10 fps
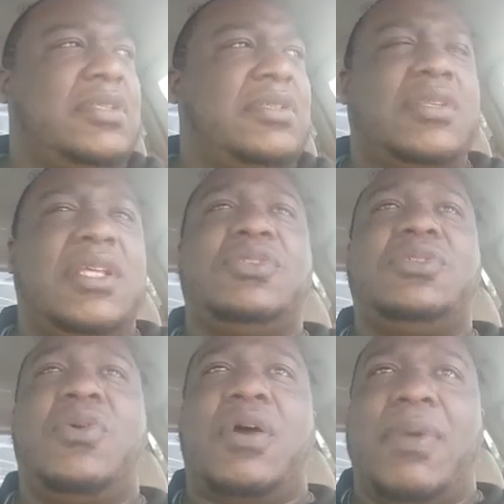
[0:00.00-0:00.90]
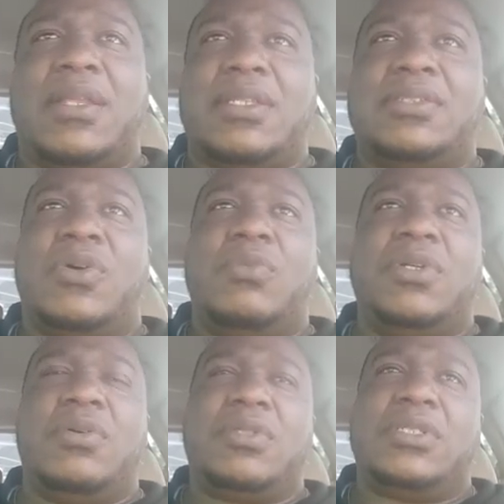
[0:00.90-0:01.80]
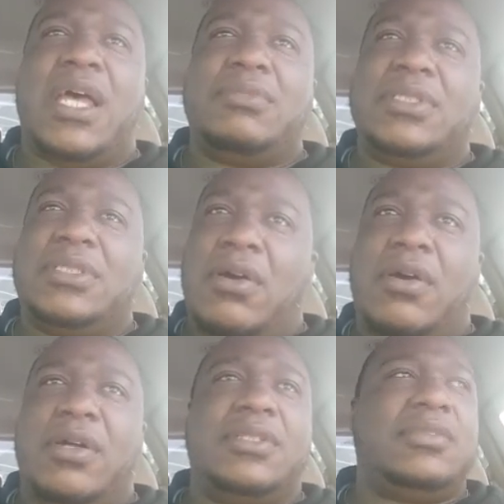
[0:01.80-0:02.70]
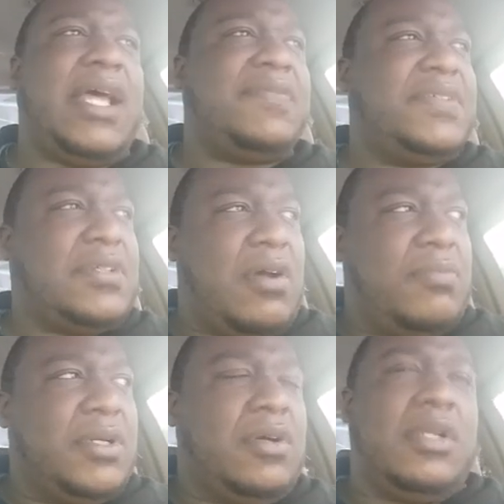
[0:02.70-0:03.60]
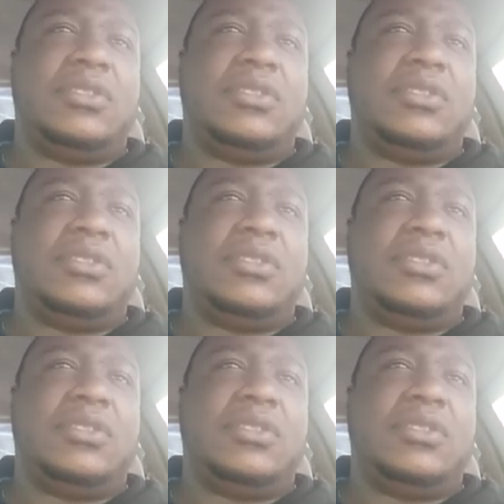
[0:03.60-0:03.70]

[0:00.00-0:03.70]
let's talk about this scope. Times is hard, life is hard, but God is